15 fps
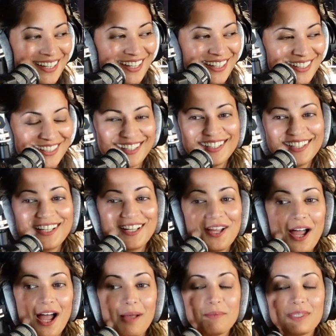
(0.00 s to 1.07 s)

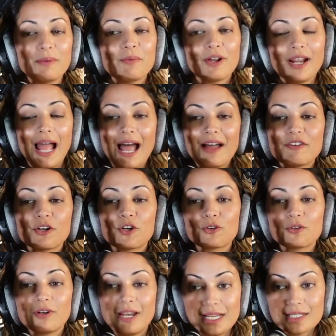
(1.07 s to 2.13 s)
okay. I'm saying we're gonna have a
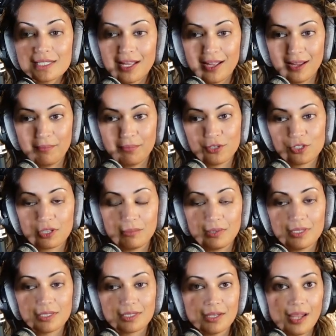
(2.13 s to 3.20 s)
great time. There's Okay.
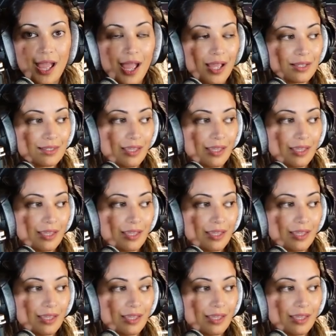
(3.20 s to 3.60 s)
gonna be snacks,